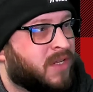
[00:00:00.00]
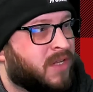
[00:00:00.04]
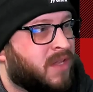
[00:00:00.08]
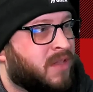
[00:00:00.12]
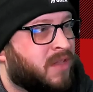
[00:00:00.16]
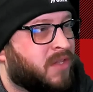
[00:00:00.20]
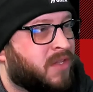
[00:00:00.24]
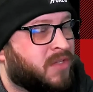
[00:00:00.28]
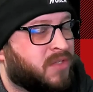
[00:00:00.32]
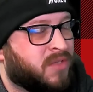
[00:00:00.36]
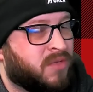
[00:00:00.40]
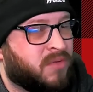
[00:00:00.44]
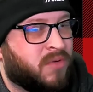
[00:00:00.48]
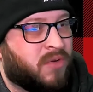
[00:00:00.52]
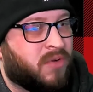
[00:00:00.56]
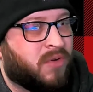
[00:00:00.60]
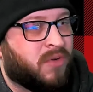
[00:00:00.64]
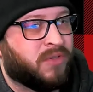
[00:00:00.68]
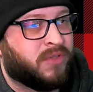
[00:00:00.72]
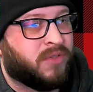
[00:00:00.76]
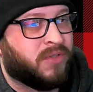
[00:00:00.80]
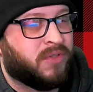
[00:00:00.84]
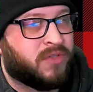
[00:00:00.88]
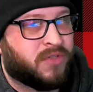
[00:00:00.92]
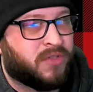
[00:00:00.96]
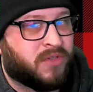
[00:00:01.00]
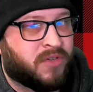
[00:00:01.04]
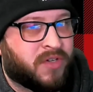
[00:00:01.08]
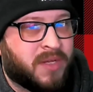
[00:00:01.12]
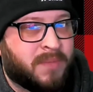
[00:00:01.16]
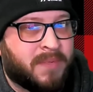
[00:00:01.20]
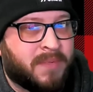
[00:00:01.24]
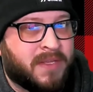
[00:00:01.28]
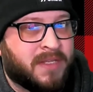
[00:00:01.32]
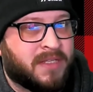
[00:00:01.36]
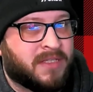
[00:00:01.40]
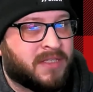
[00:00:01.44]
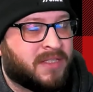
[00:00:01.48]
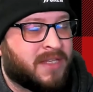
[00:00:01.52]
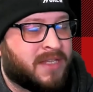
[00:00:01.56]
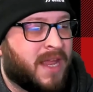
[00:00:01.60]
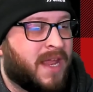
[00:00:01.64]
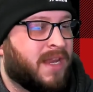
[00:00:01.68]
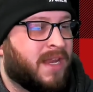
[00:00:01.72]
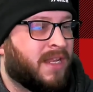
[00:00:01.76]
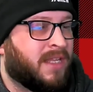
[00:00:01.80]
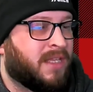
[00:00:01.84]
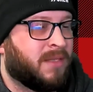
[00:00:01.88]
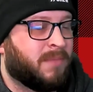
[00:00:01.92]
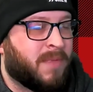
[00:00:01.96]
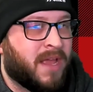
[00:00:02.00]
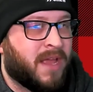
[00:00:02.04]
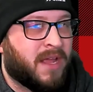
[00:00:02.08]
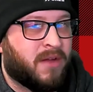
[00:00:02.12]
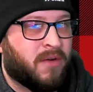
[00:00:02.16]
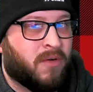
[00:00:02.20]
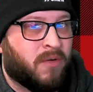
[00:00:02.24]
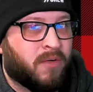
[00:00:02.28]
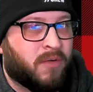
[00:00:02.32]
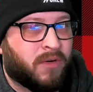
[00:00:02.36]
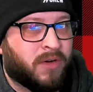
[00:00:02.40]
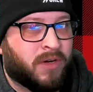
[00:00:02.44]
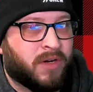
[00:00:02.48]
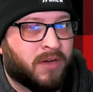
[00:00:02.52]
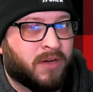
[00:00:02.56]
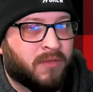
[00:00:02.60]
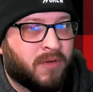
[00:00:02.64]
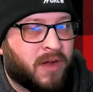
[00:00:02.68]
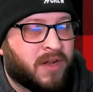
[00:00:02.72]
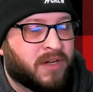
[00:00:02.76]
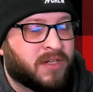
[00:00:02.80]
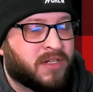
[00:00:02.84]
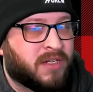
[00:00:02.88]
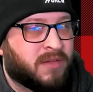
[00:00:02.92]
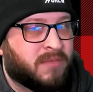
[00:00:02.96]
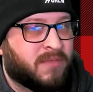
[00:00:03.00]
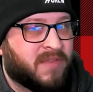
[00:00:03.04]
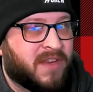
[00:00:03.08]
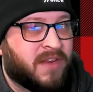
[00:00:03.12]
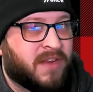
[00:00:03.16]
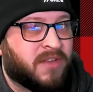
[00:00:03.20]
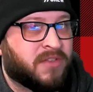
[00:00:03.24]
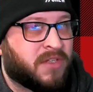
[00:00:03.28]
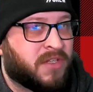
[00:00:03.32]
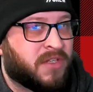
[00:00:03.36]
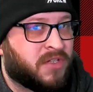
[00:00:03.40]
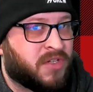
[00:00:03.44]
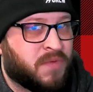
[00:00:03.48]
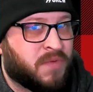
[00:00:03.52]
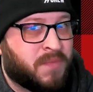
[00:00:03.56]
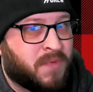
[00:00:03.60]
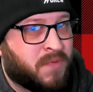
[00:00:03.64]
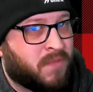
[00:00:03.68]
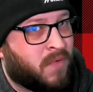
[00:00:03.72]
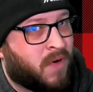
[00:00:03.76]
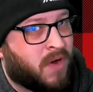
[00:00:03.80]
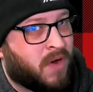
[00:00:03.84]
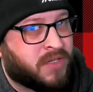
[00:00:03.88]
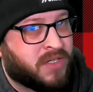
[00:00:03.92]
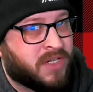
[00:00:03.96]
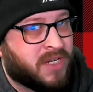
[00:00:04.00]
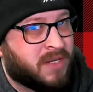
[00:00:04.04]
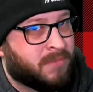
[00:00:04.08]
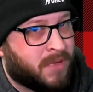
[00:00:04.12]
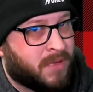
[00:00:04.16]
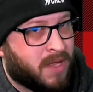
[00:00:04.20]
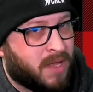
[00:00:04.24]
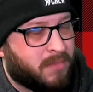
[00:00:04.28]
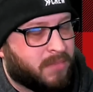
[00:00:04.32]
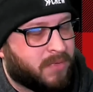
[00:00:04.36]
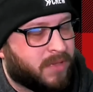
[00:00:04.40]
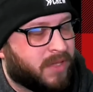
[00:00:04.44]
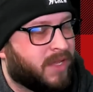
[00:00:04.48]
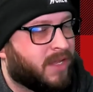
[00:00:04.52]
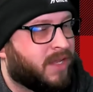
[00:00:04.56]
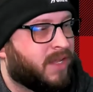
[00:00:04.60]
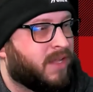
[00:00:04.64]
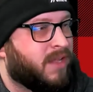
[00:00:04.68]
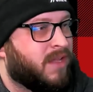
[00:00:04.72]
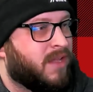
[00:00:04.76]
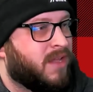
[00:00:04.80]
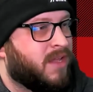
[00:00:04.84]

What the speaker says: The two old dudes, creepy, standing in the back corner, watching videos he should be watching in public.